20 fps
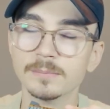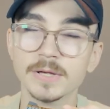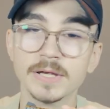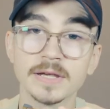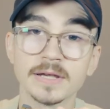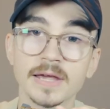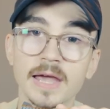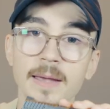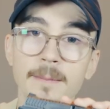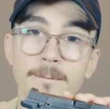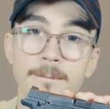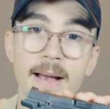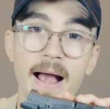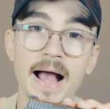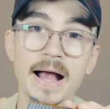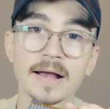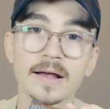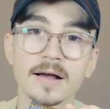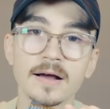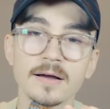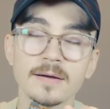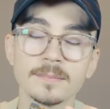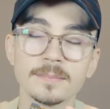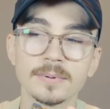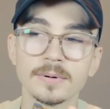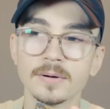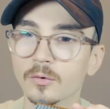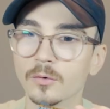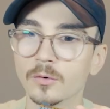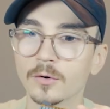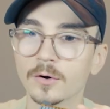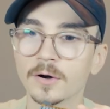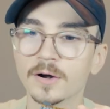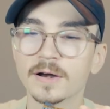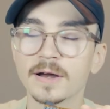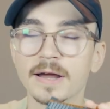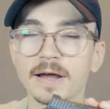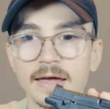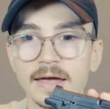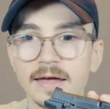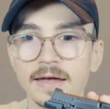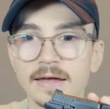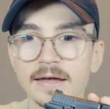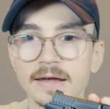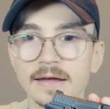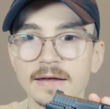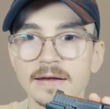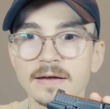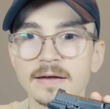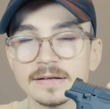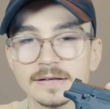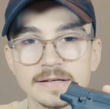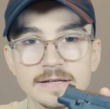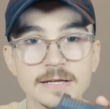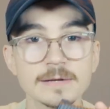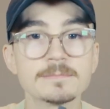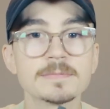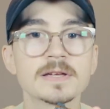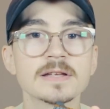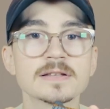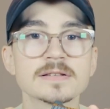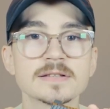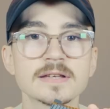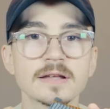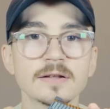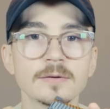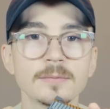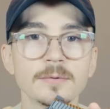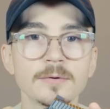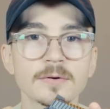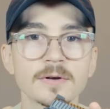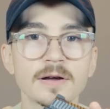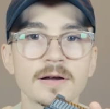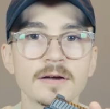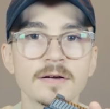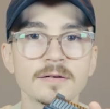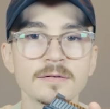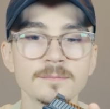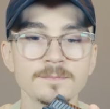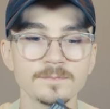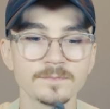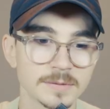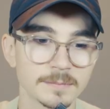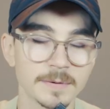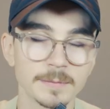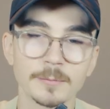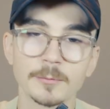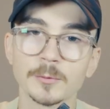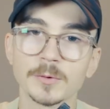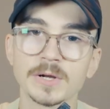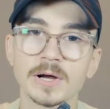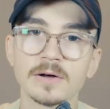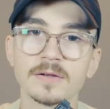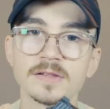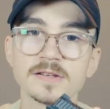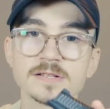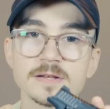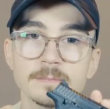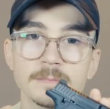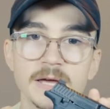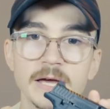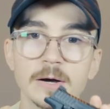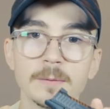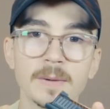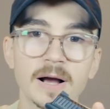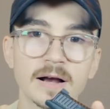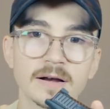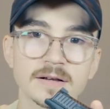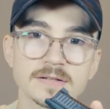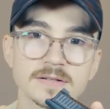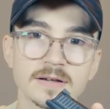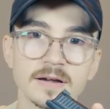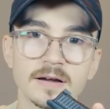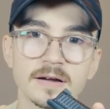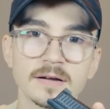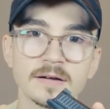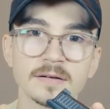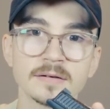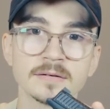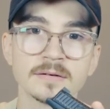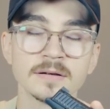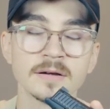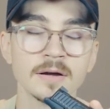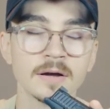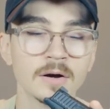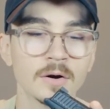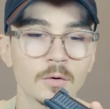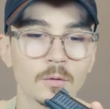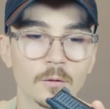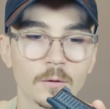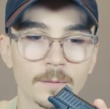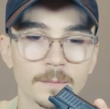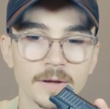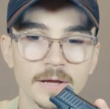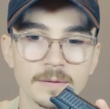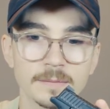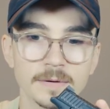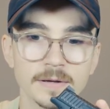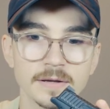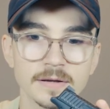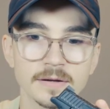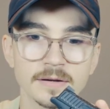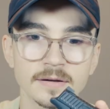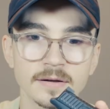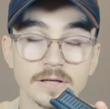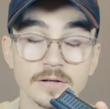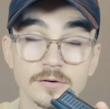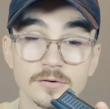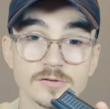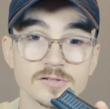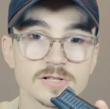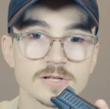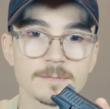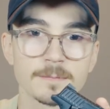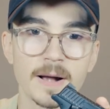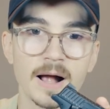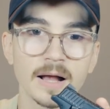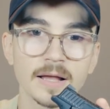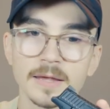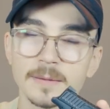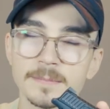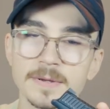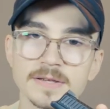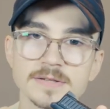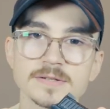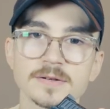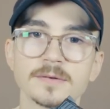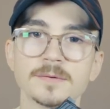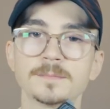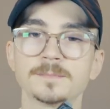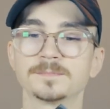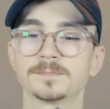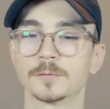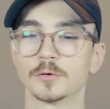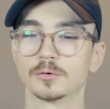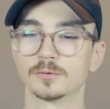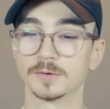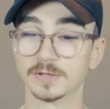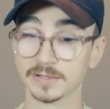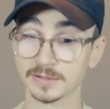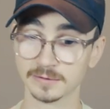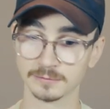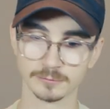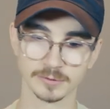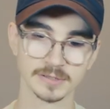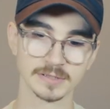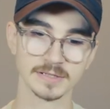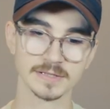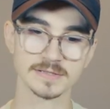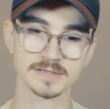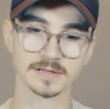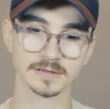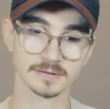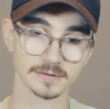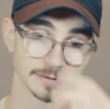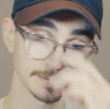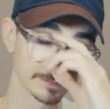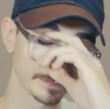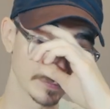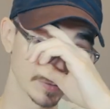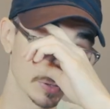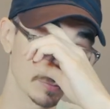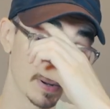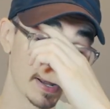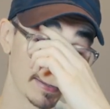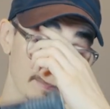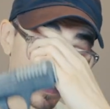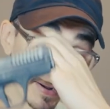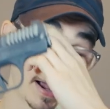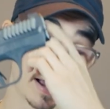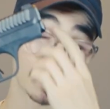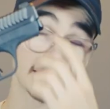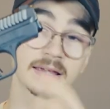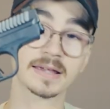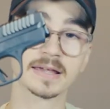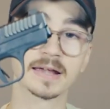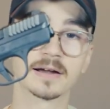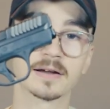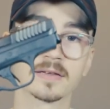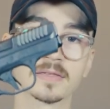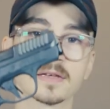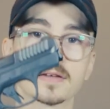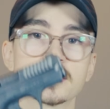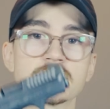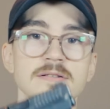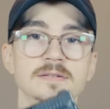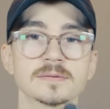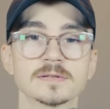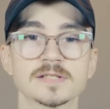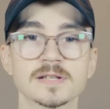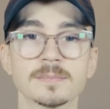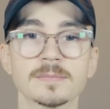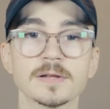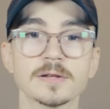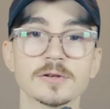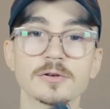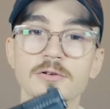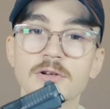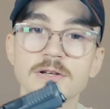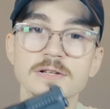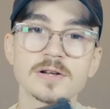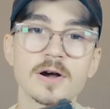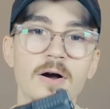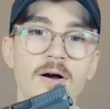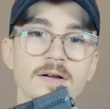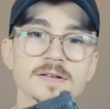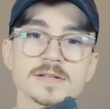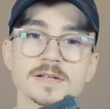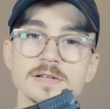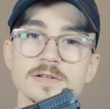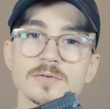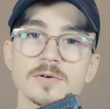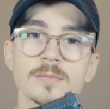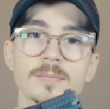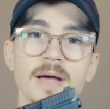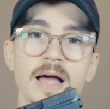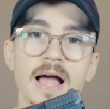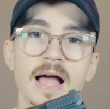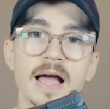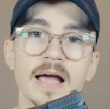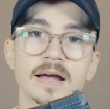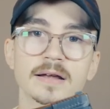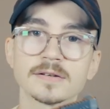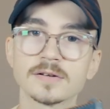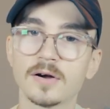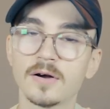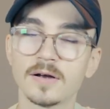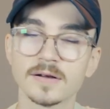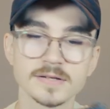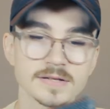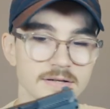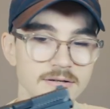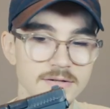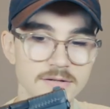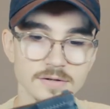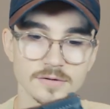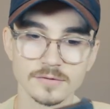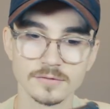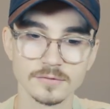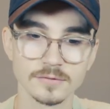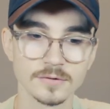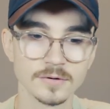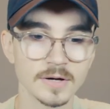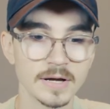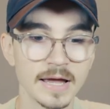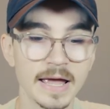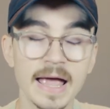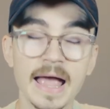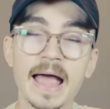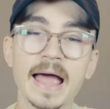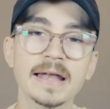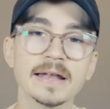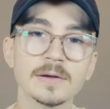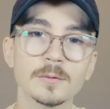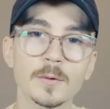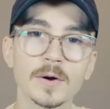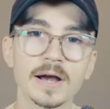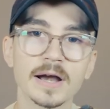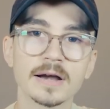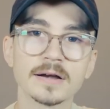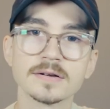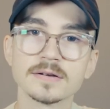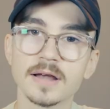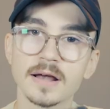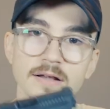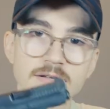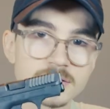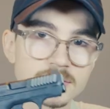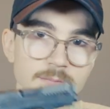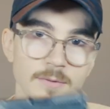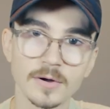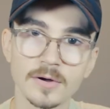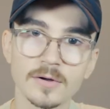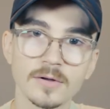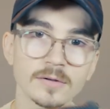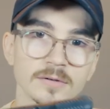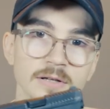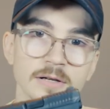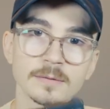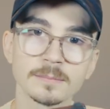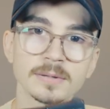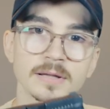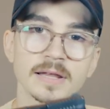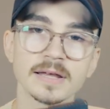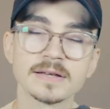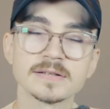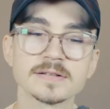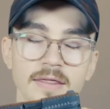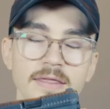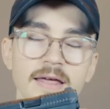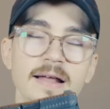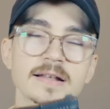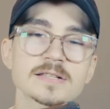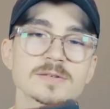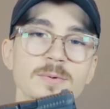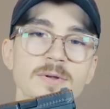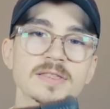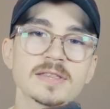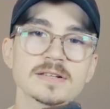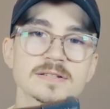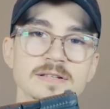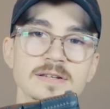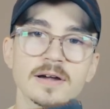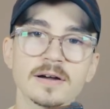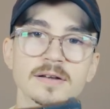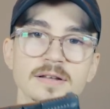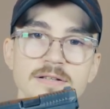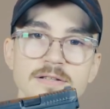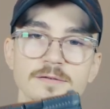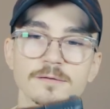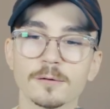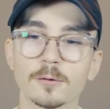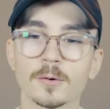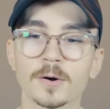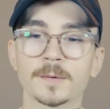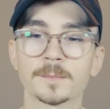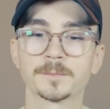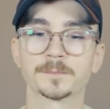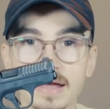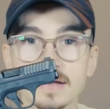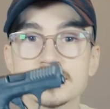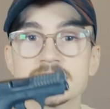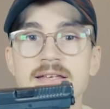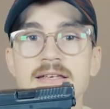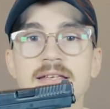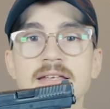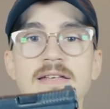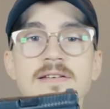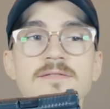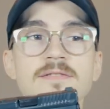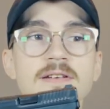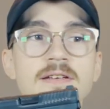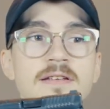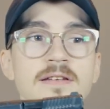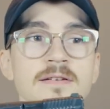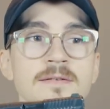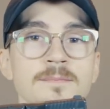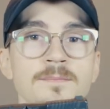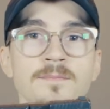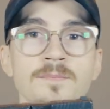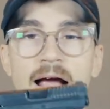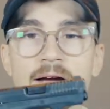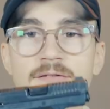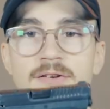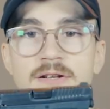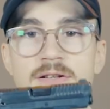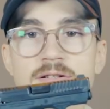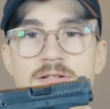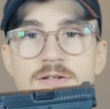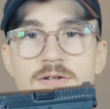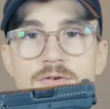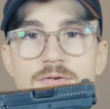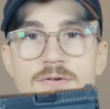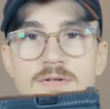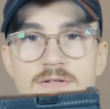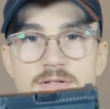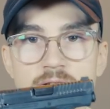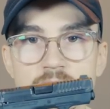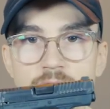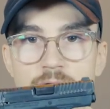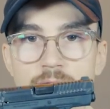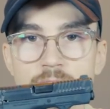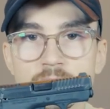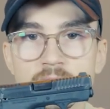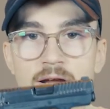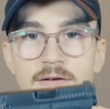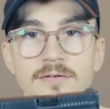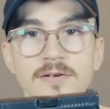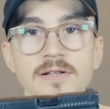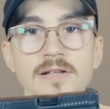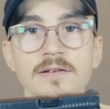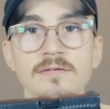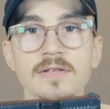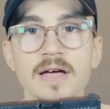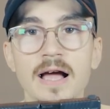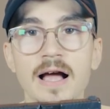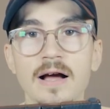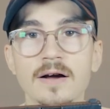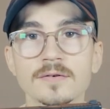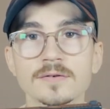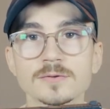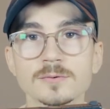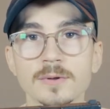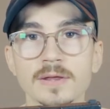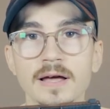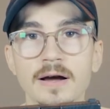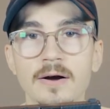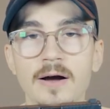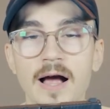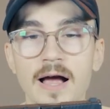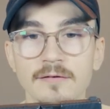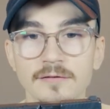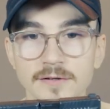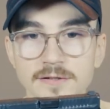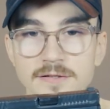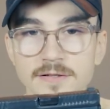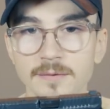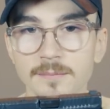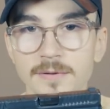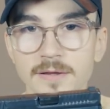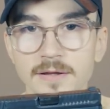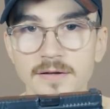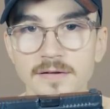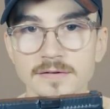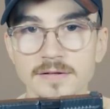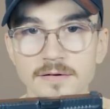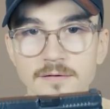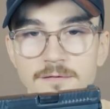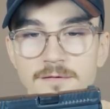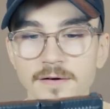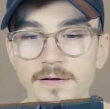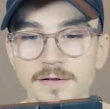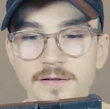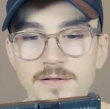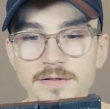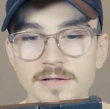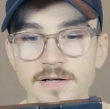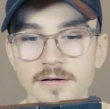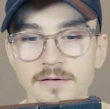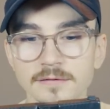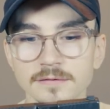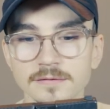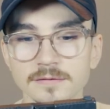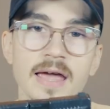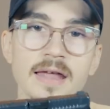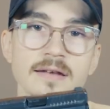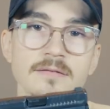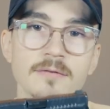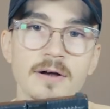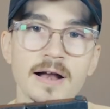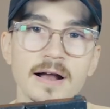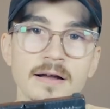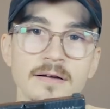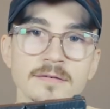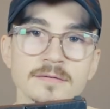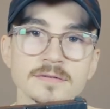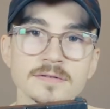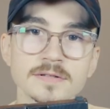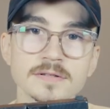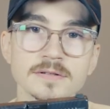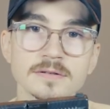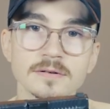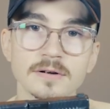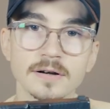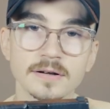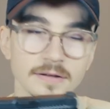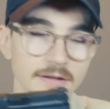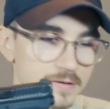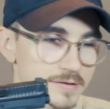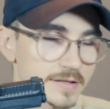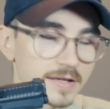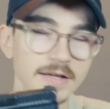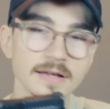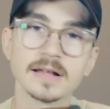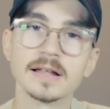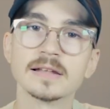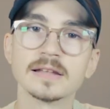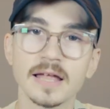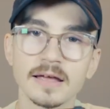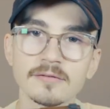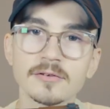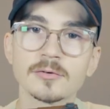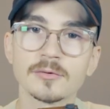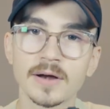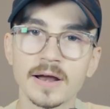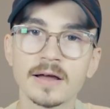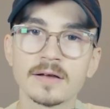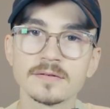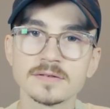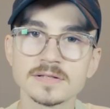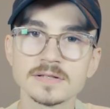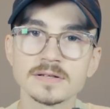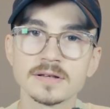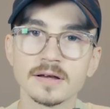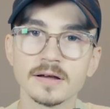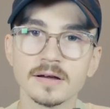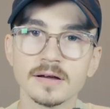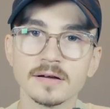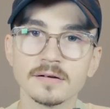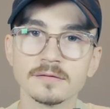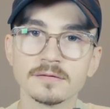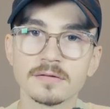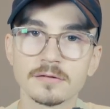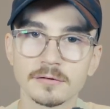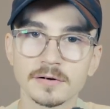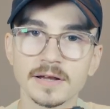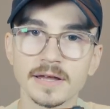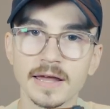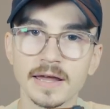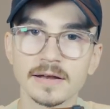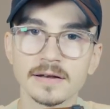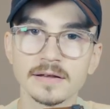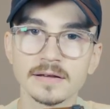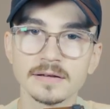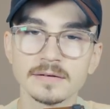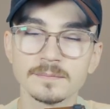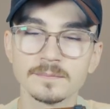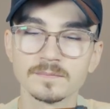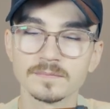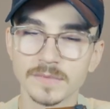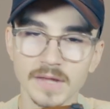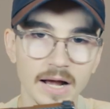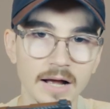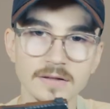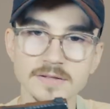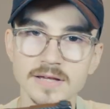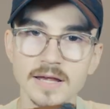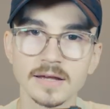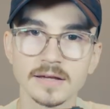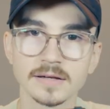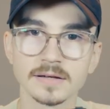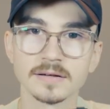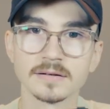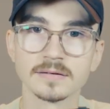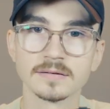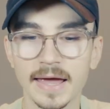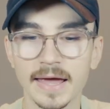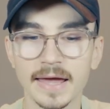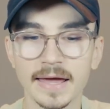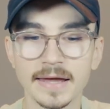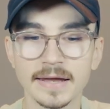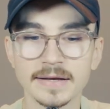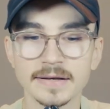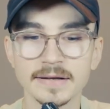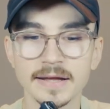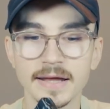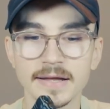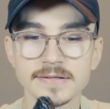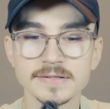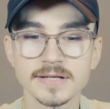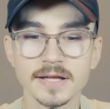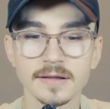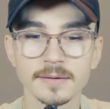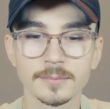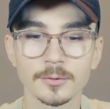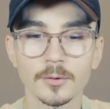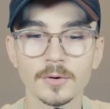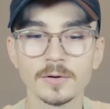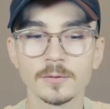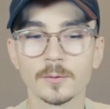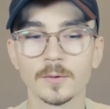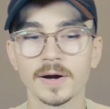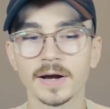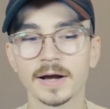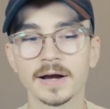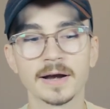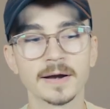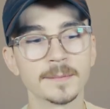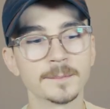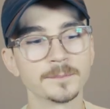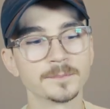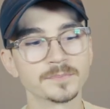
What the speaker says: being a backup or a deep concealable gun. Some people would call this a mailbox gun, or maybe, just a pocket pistol. Realistically, you might pocket carry this. Something you could toss into a bag, toss into anywhere, a small little place. That's what this gun is for. And to even have an excuse to never leave the house without having something to defend yourself, 10 rounds, or let's say 11 rounds of 380, I'll take it. And it's to the point where